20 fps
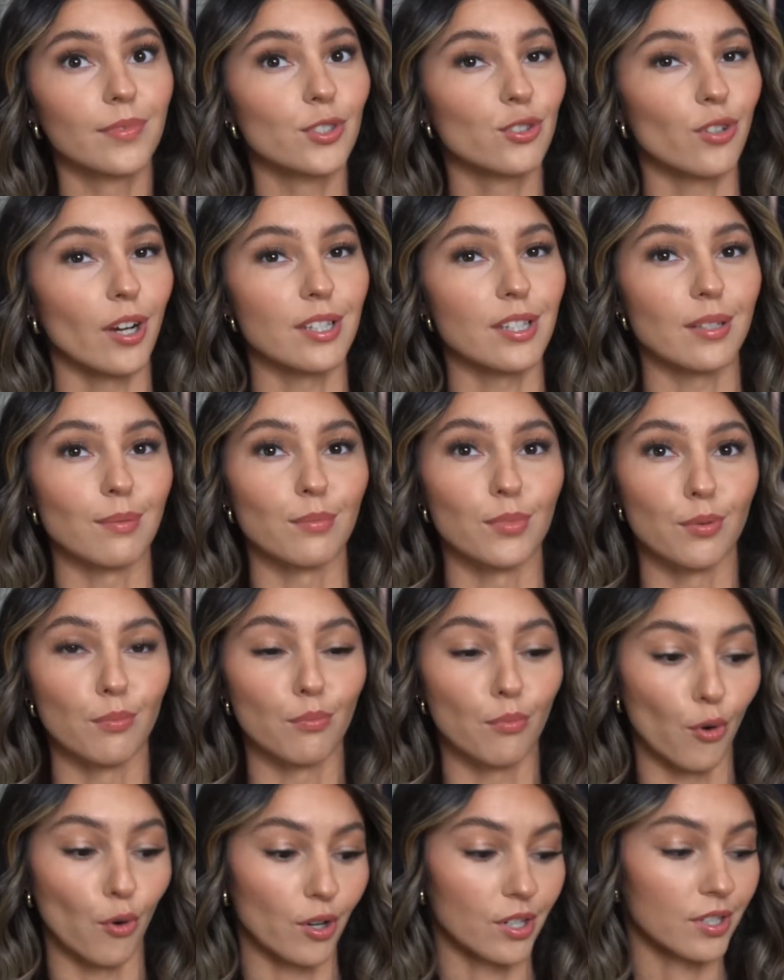try some
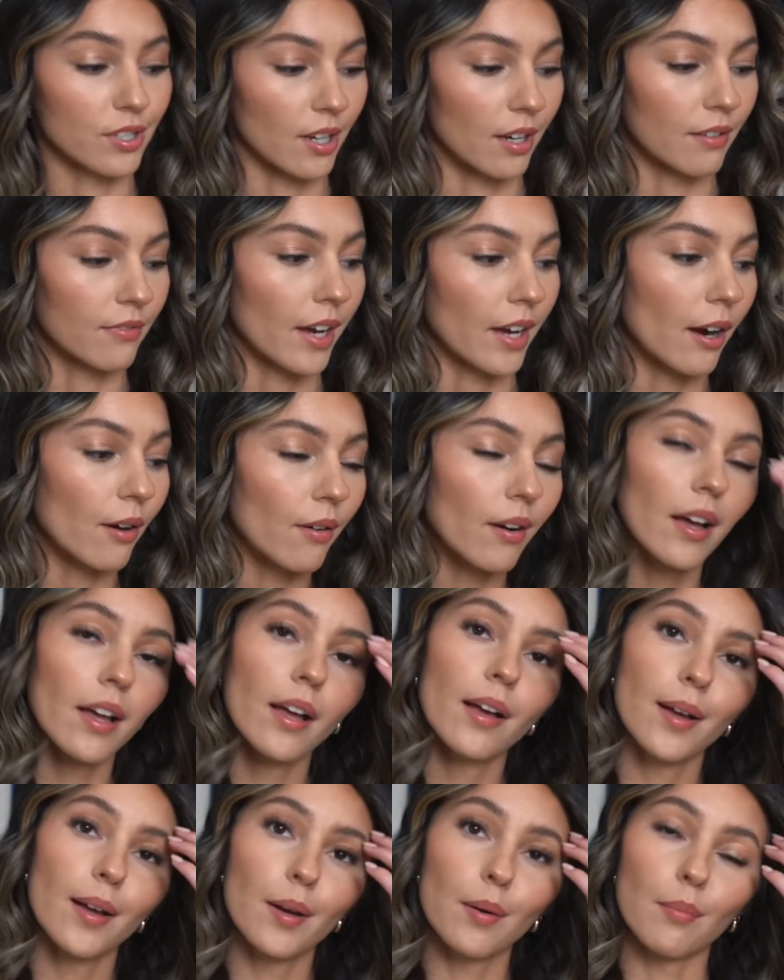more stuff out.
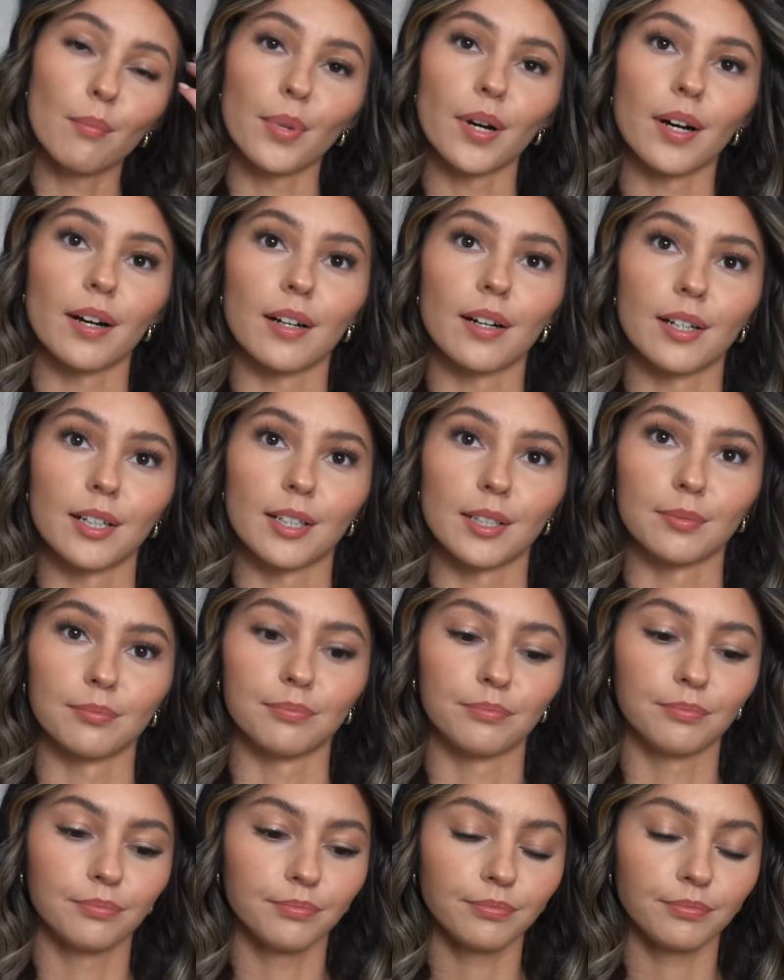But um